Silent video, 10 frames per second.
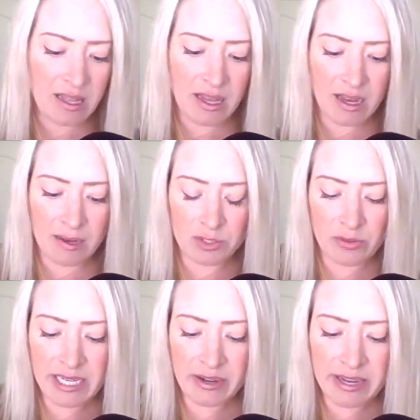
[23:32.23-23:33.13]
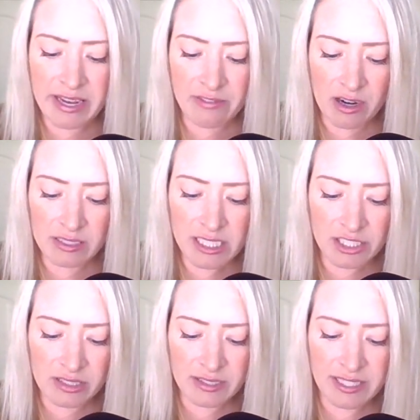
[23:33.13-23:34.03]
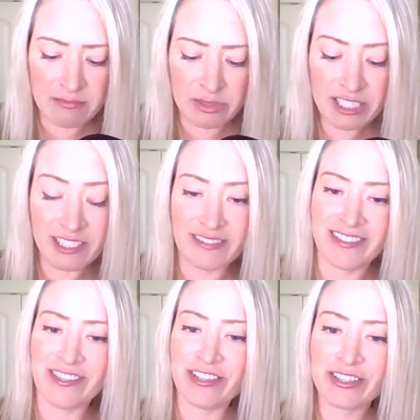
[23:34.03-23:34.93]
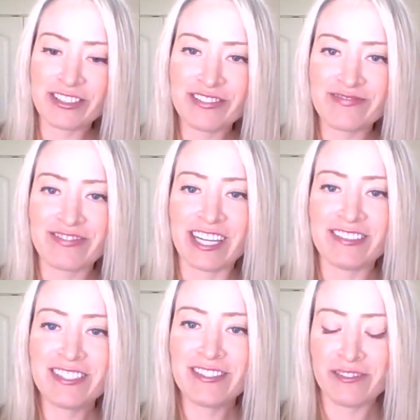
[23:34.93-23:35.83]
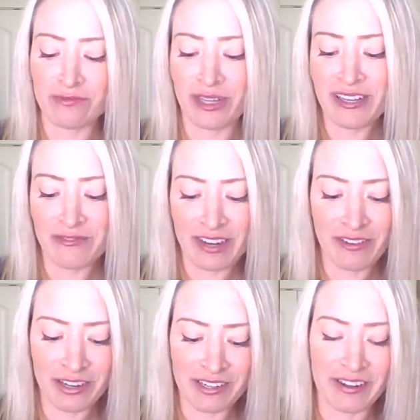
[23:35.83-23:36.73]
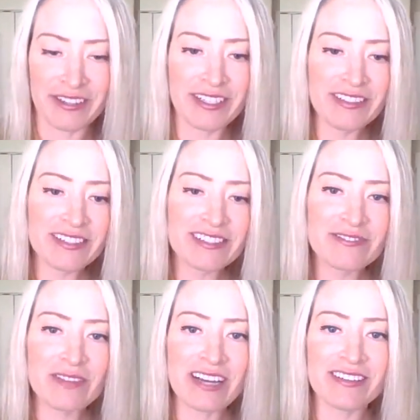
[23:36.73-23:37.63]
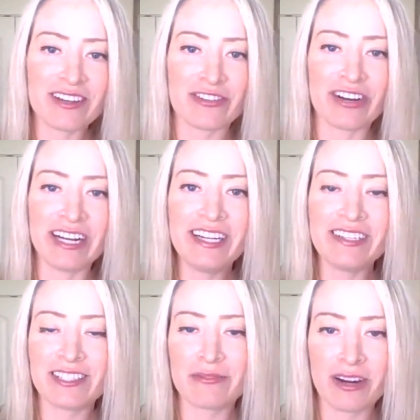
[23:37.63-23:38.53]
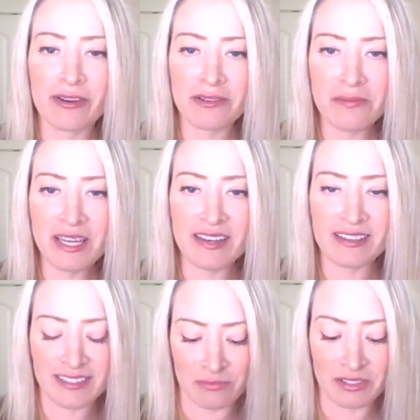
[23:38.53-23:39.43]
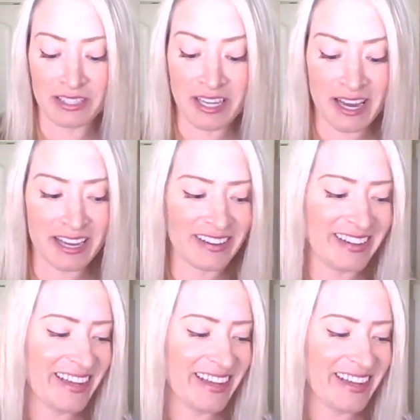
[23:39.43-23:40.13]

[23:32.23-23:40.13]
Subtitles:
So right now I have Arlie, Chelsea, and Bridget. So your chances of winning $500 credit to work with me is really high.